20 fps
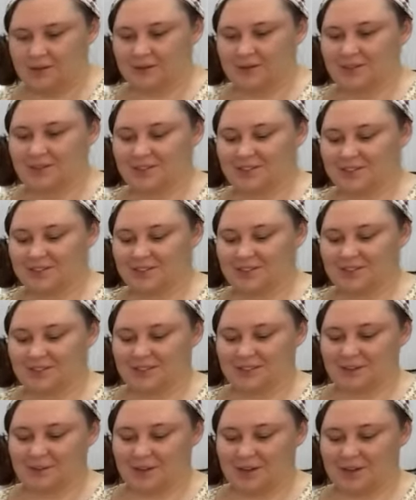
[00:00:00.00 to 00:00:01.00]
Do you see
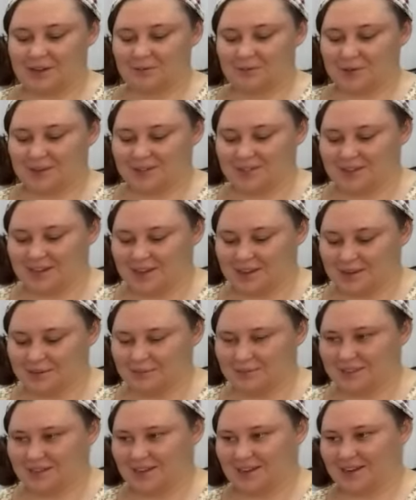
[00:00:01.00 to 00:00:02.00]
the way it makes your arm
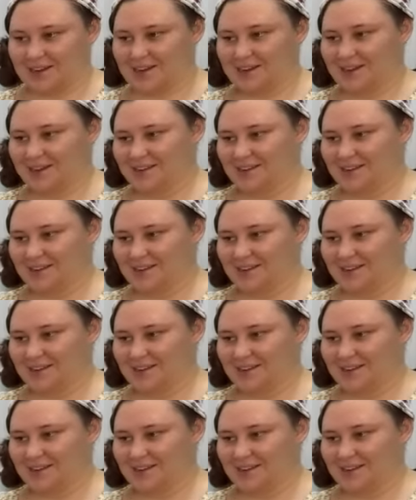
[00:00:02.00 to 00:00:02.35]
tired?